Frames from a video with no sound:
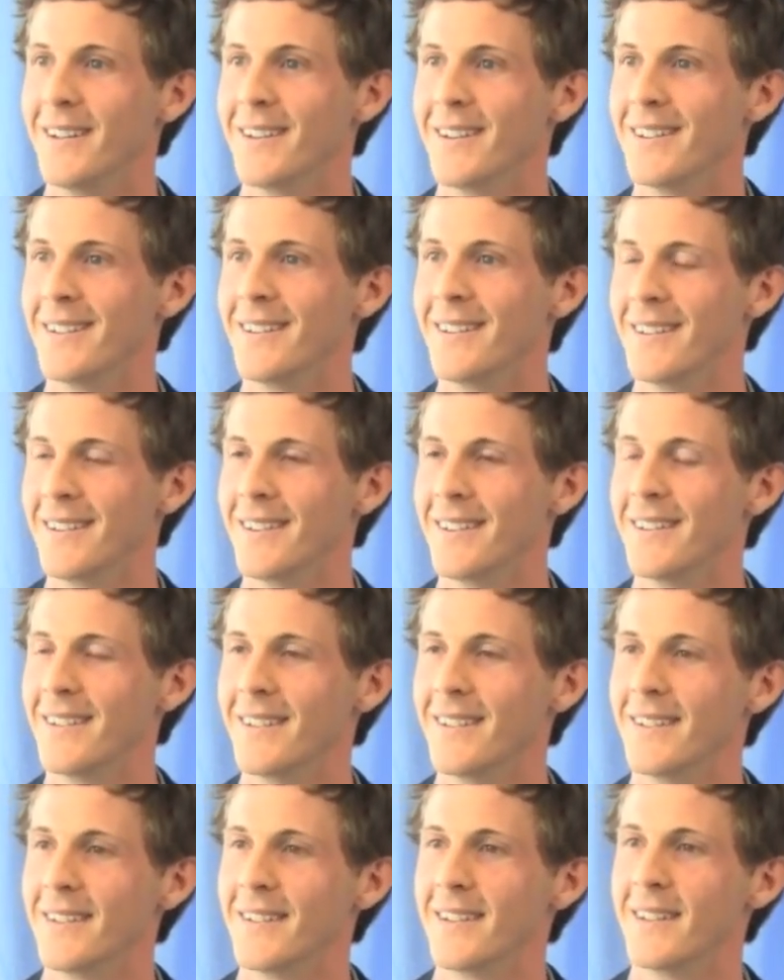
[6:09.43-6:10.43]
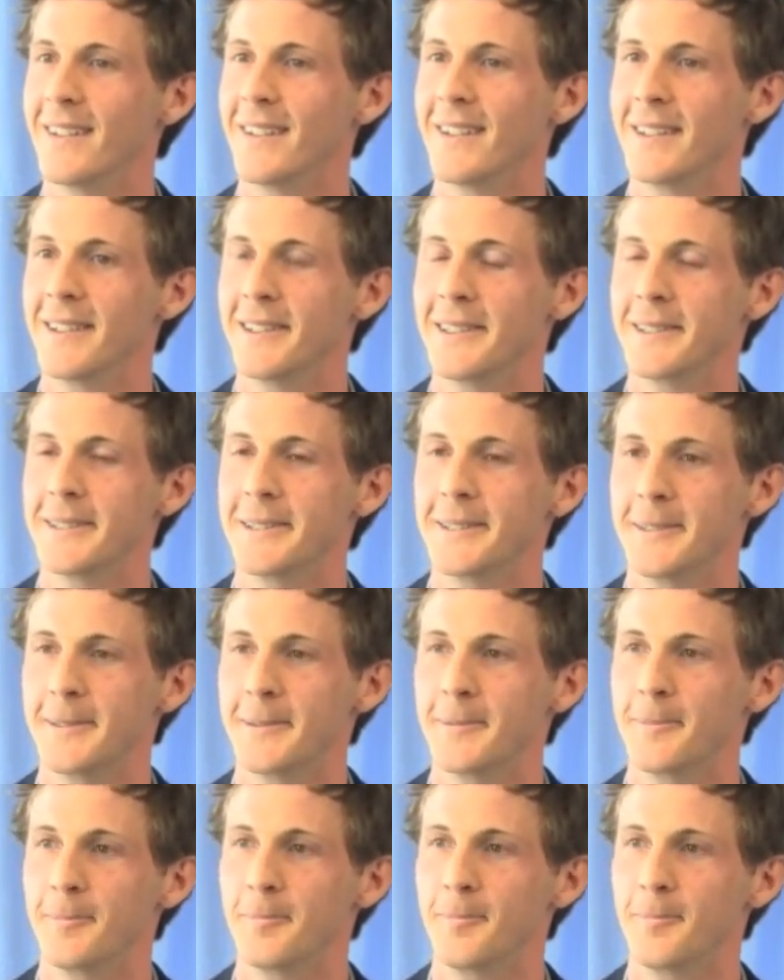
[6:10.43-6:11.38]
Nothing is said.